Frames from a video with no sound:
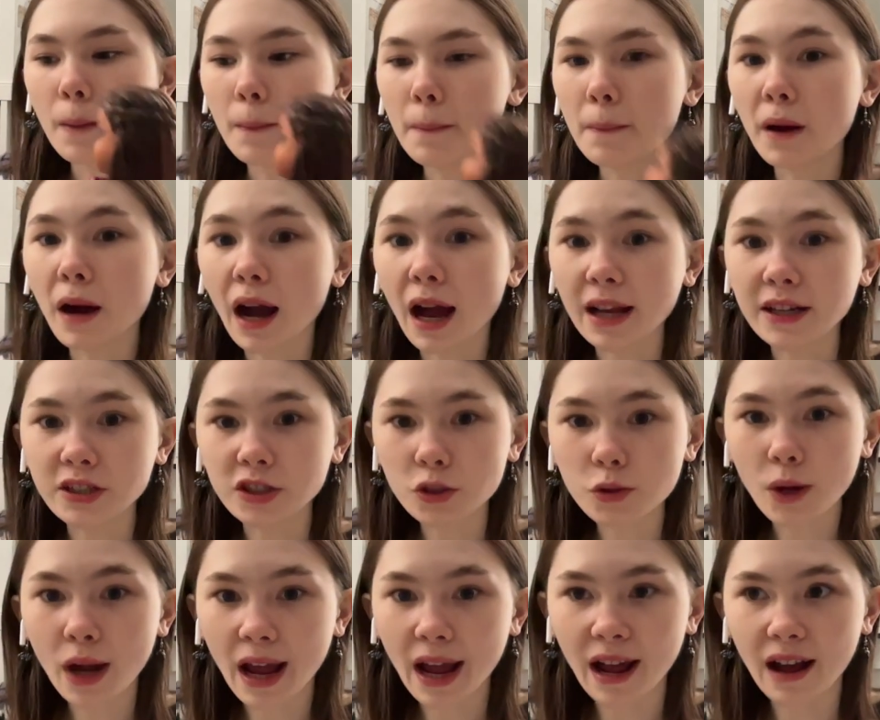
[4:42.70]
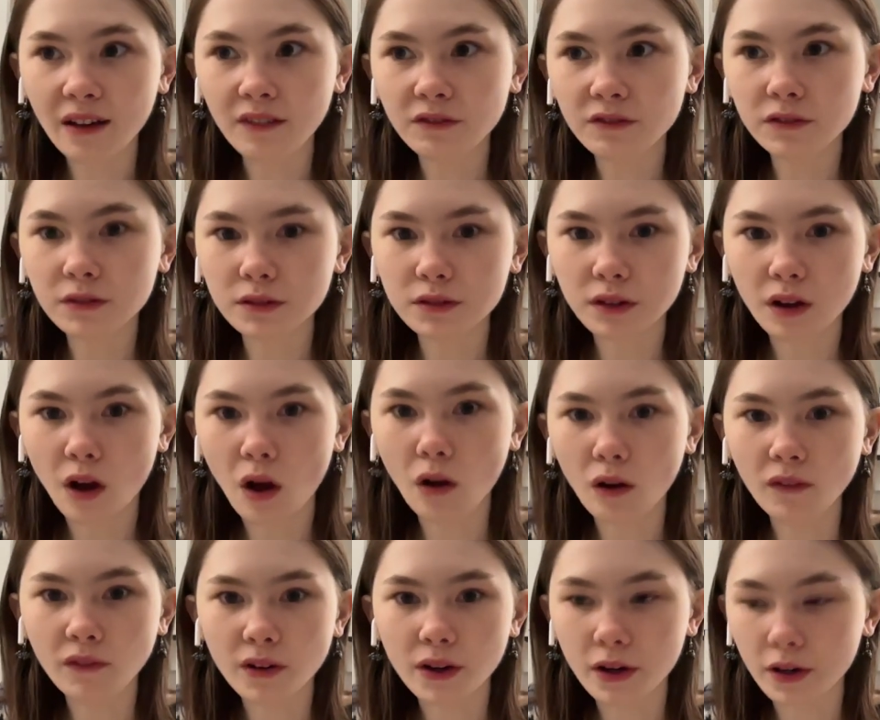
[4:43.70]
But I do have all
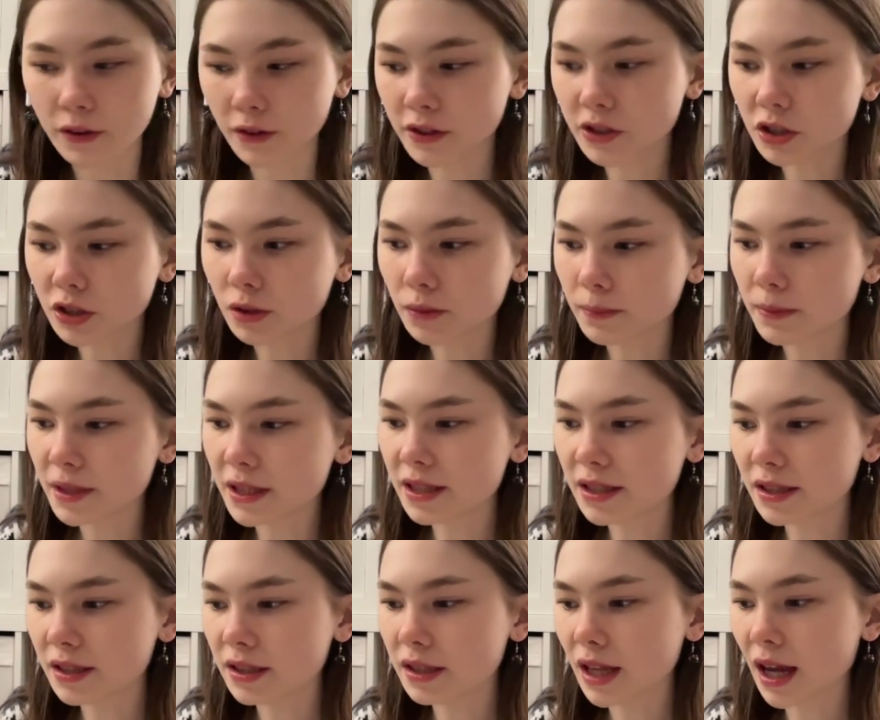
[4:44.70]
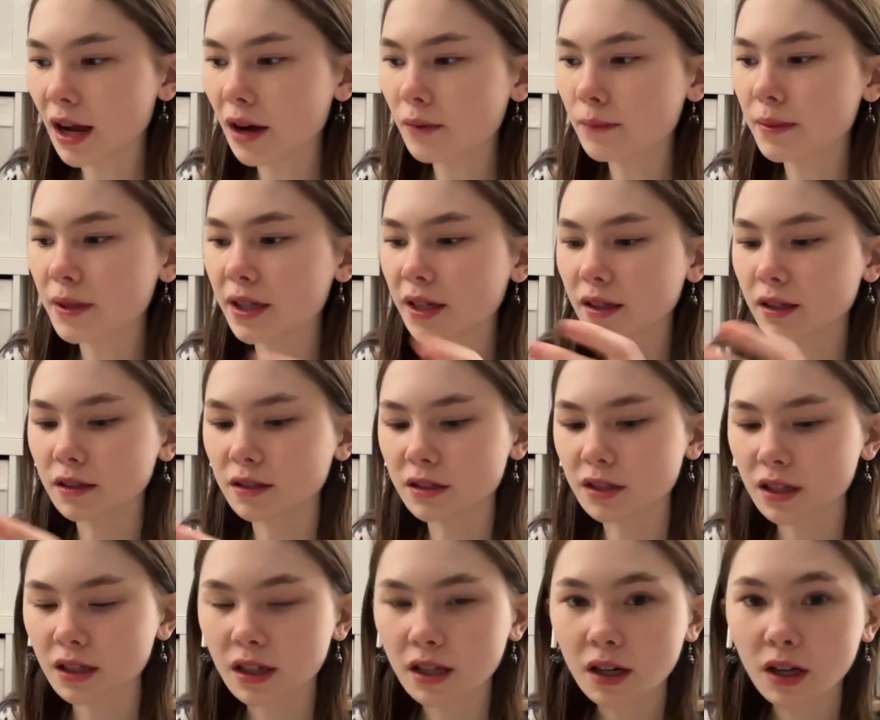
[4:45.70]
of her original pieces now, because
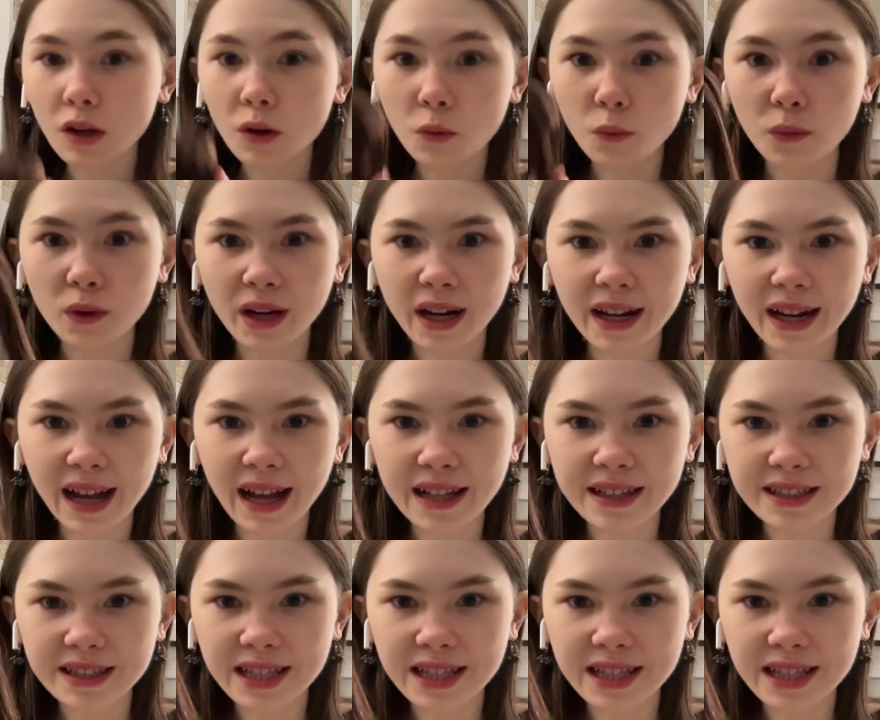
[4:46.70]
when I got